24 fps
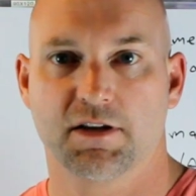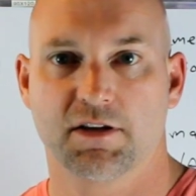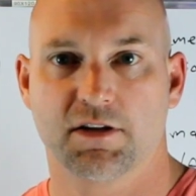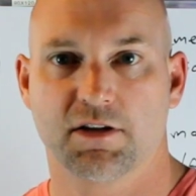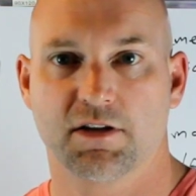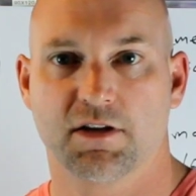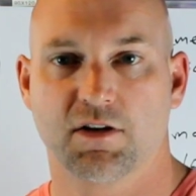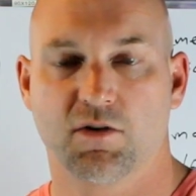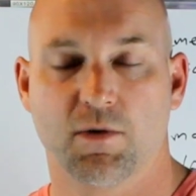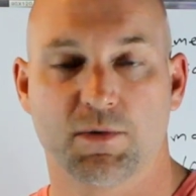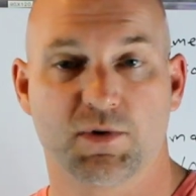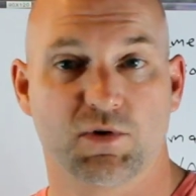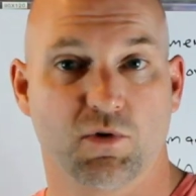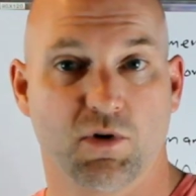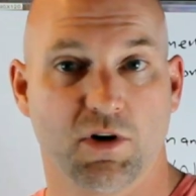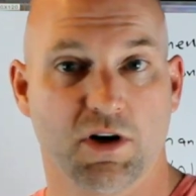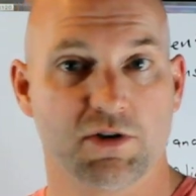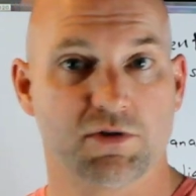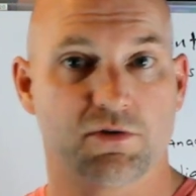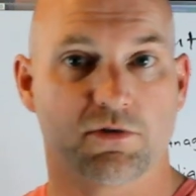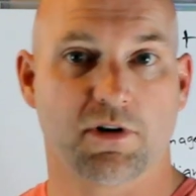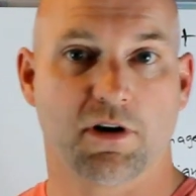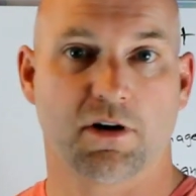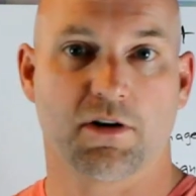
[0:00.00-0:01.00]
you know, up to
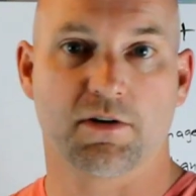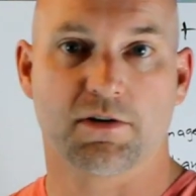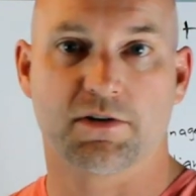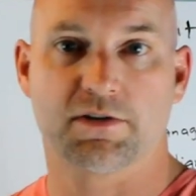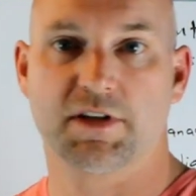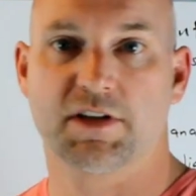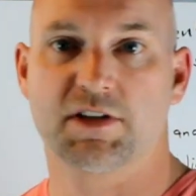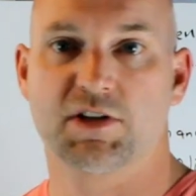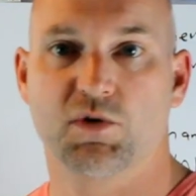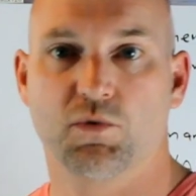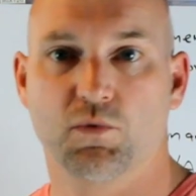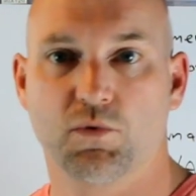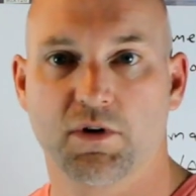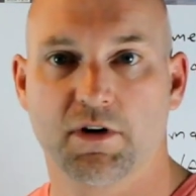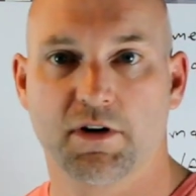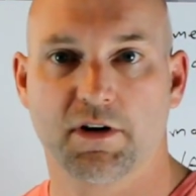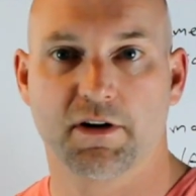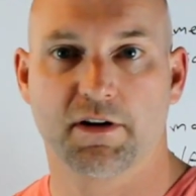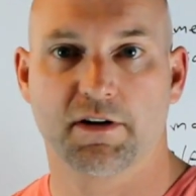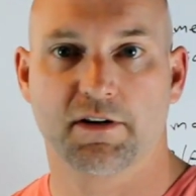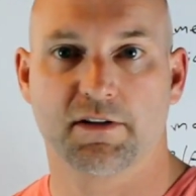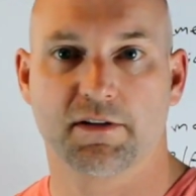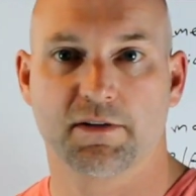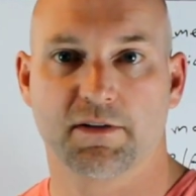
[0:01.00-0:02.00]
100 hertz than you
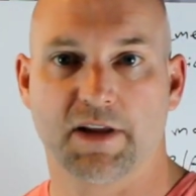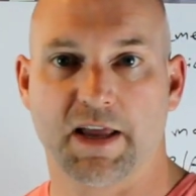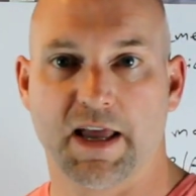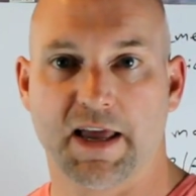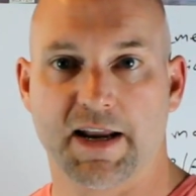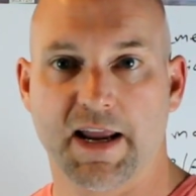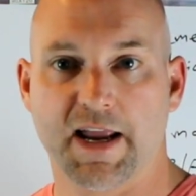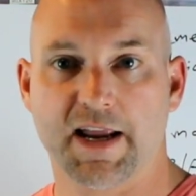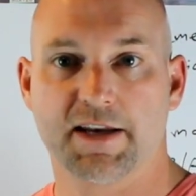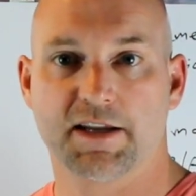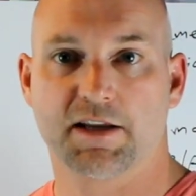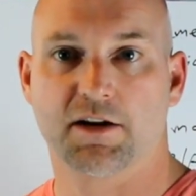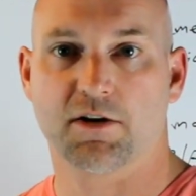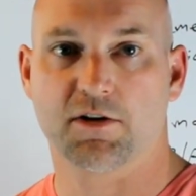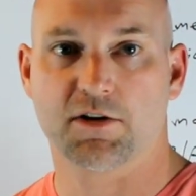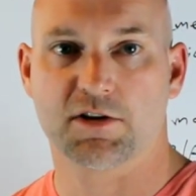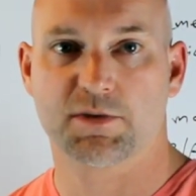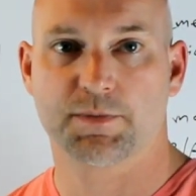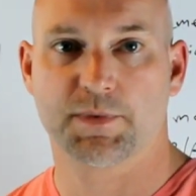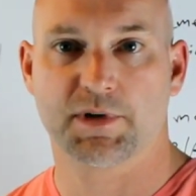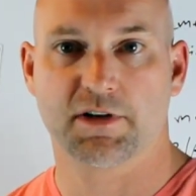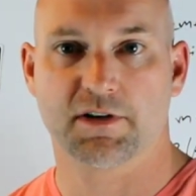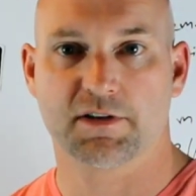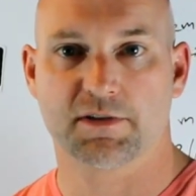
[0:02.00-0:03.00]
would at 80
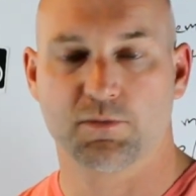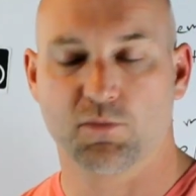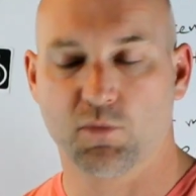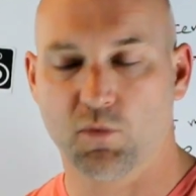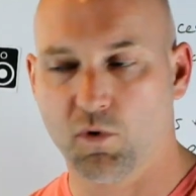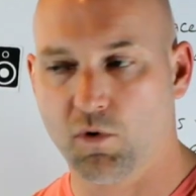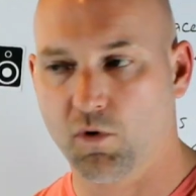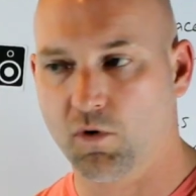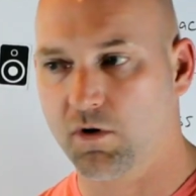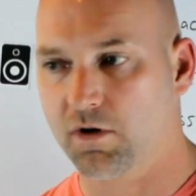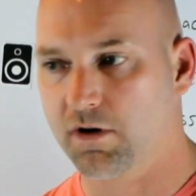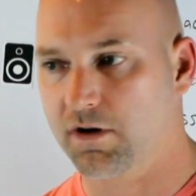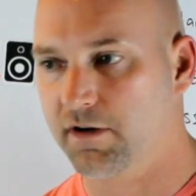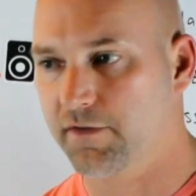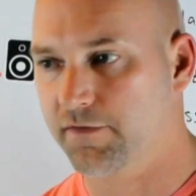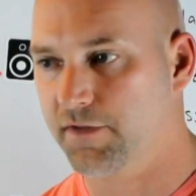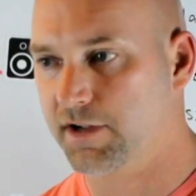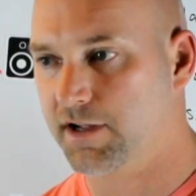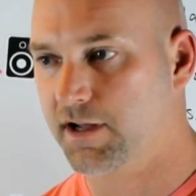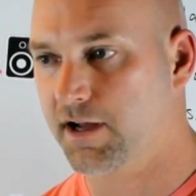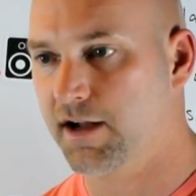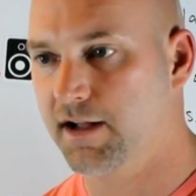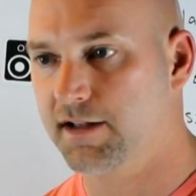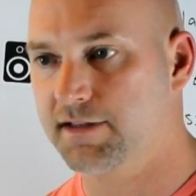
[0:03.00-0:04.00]
hertz because more of
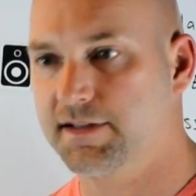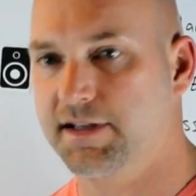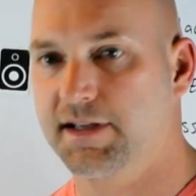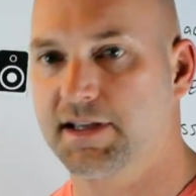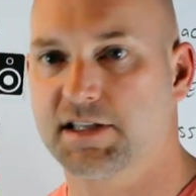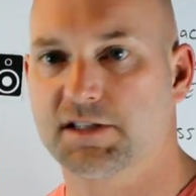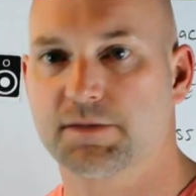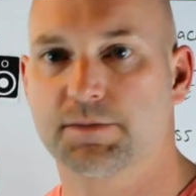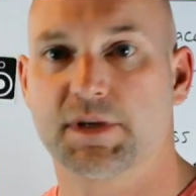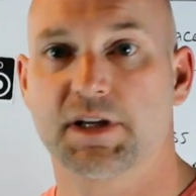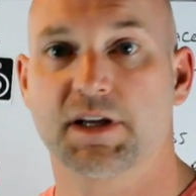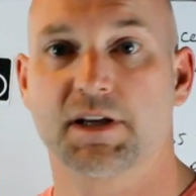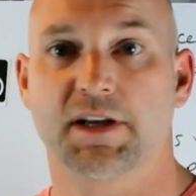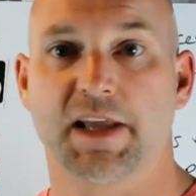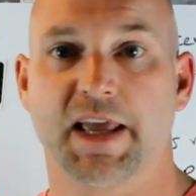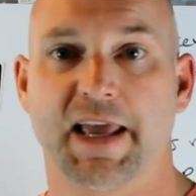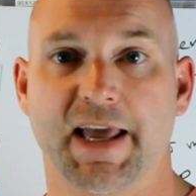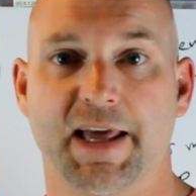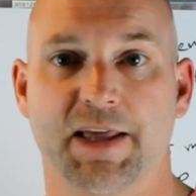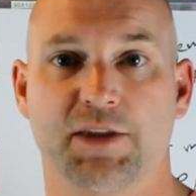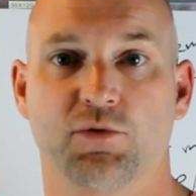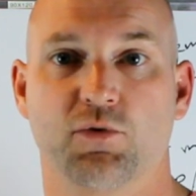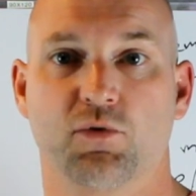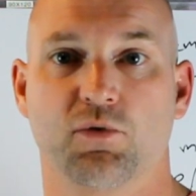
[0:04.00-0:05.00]
the content is being
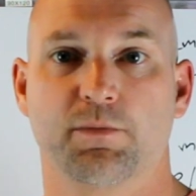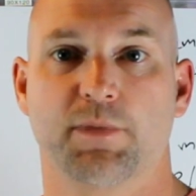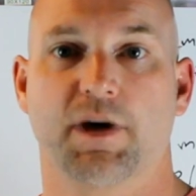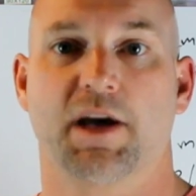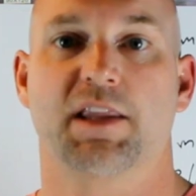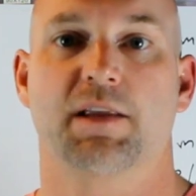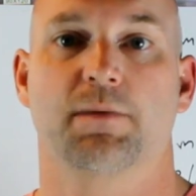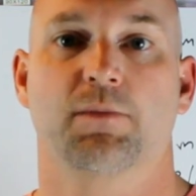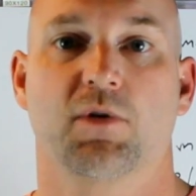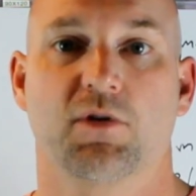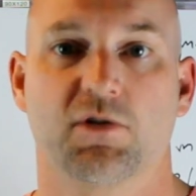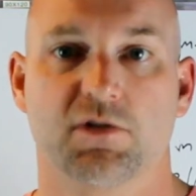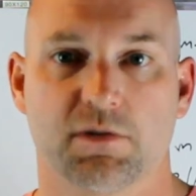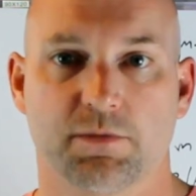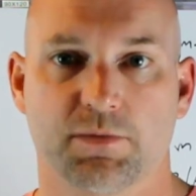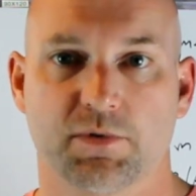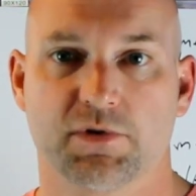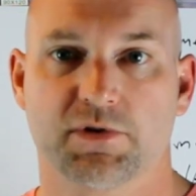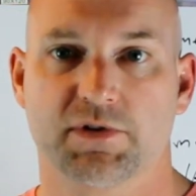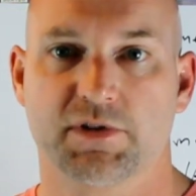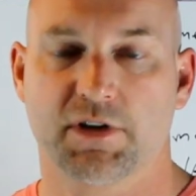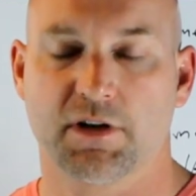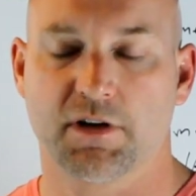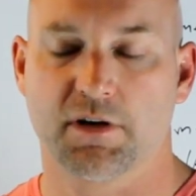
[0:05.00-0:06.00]
handled by the
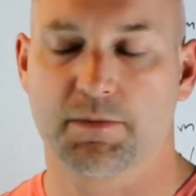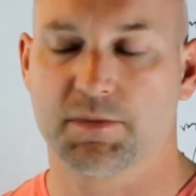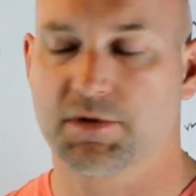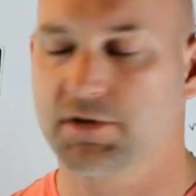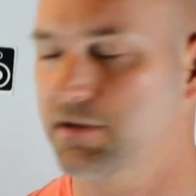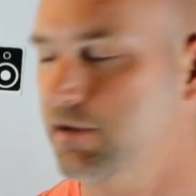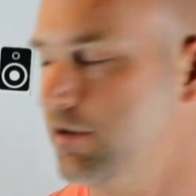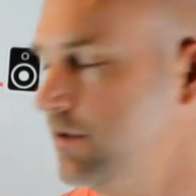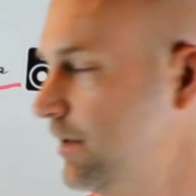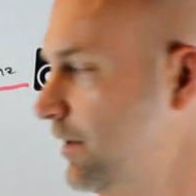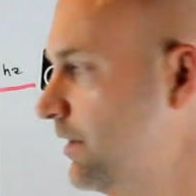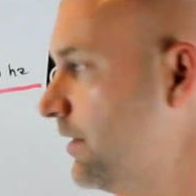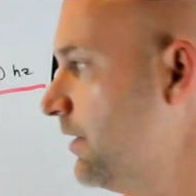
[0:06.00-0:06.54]
multiple subs.